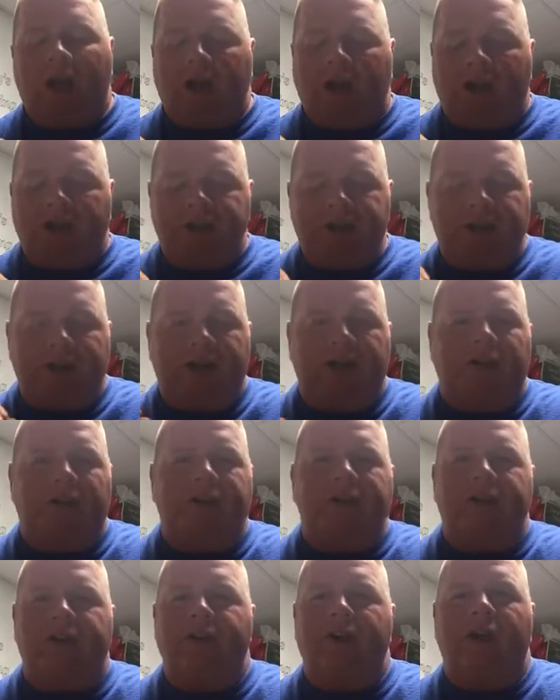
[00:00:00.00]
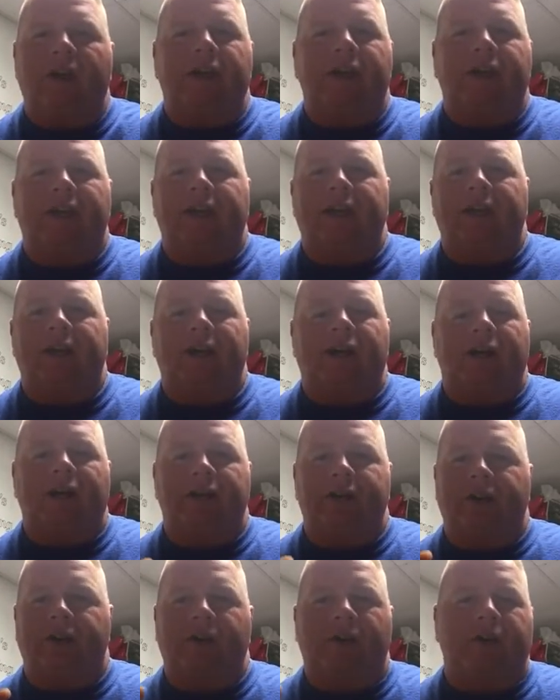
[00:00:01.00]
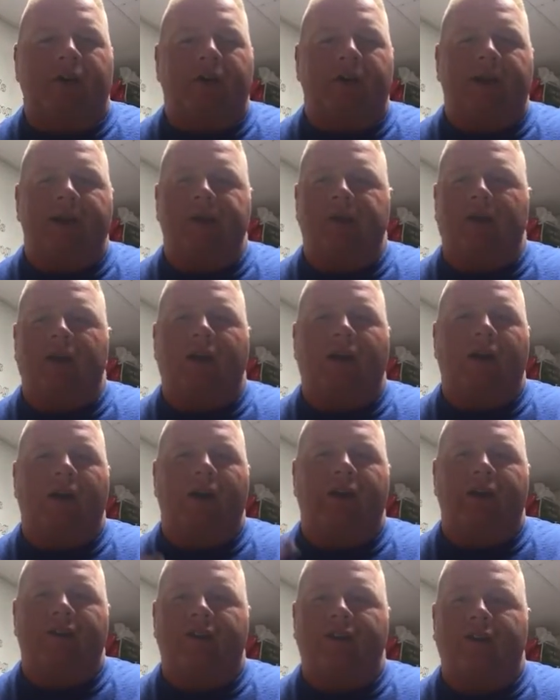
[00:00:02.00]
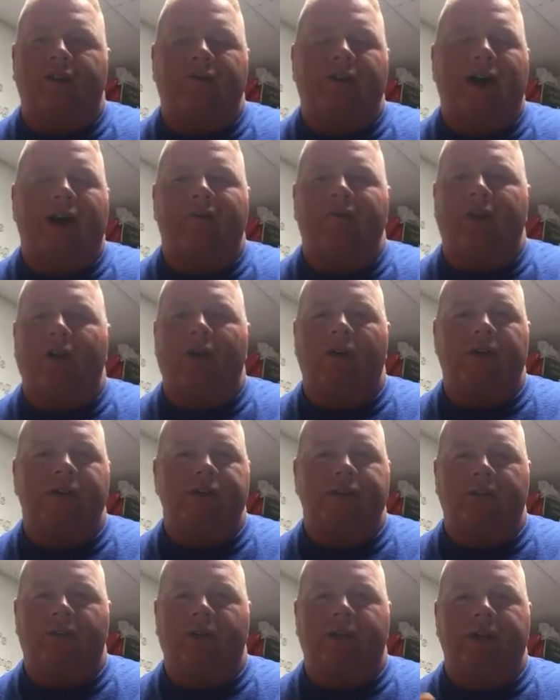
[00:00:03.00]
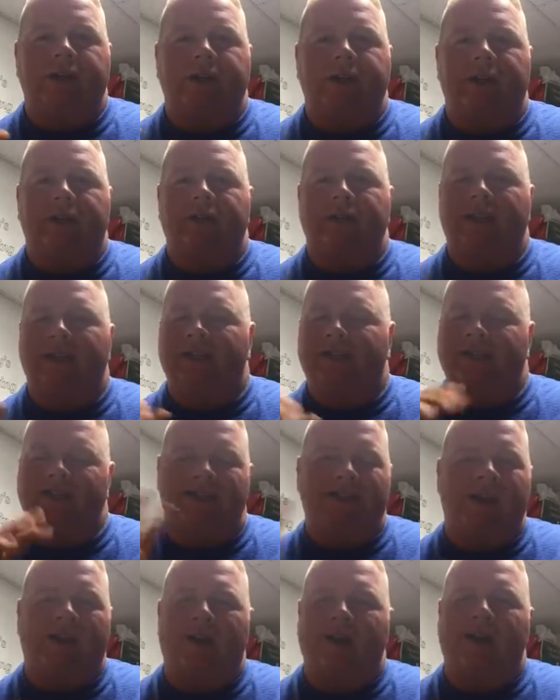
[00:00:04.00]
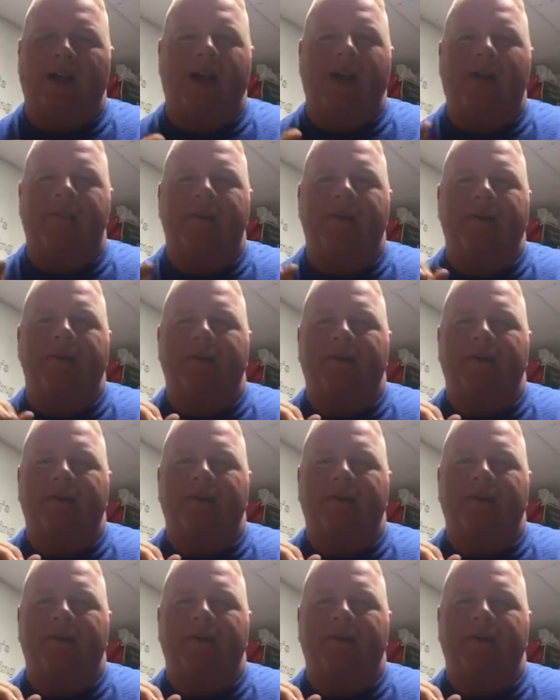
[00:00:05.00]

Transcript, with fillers: uh, generally you're not going to get a, you're not going to raise a lawn five dollars in one year. It's just not going to happen.